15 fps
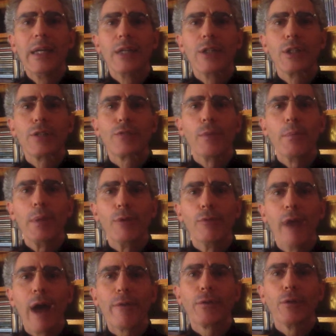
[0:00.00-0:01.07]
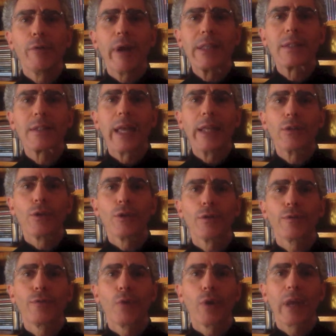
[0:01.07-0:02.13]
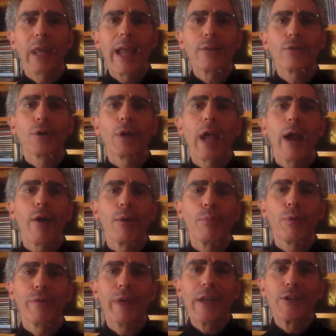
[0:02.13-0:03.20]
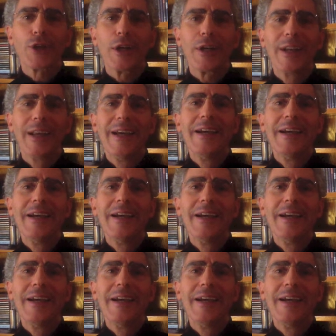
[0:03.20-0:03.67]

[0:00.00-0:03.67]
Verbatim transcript: She's from the Ralph Lauren Center for Cancer Care and Prevention.